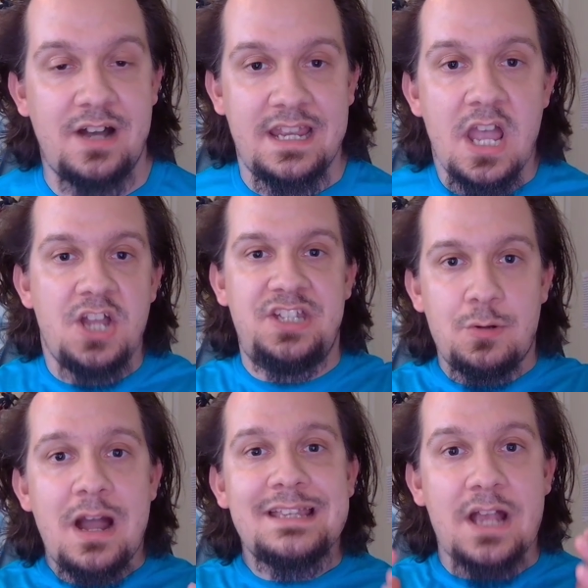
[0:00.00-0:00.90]
Like, do you
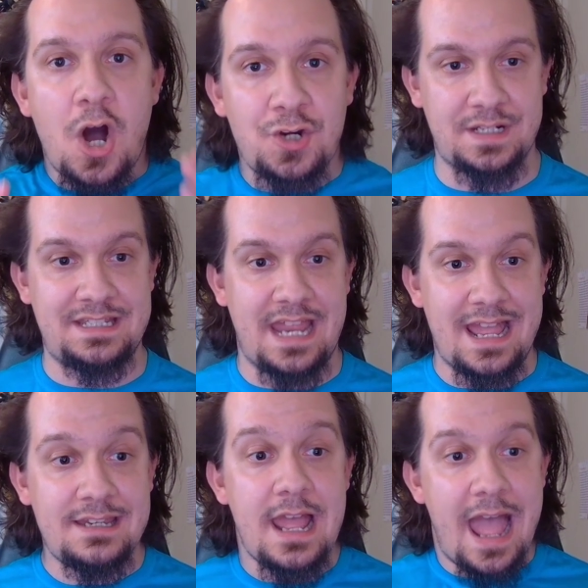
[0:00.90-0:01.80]
guys
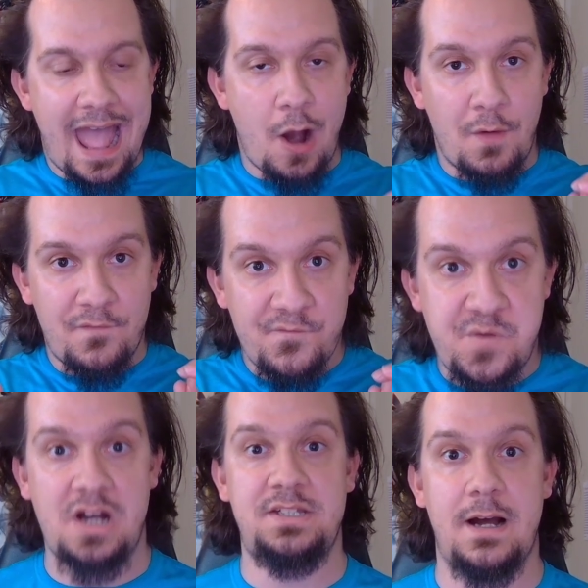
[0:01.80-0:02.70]
understand how
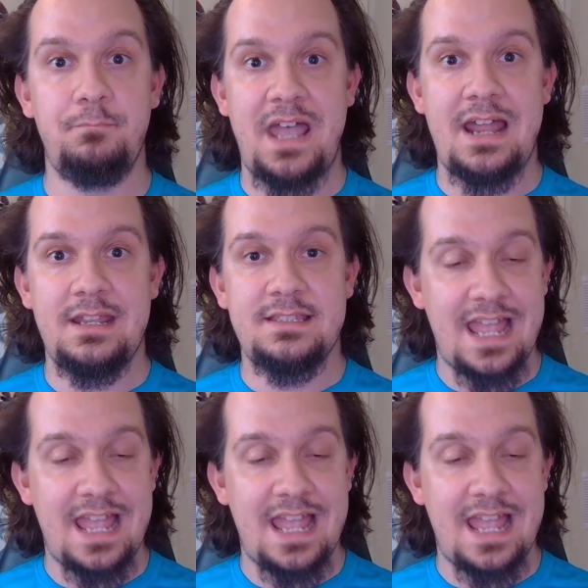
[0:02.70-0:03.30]
fucked up that is?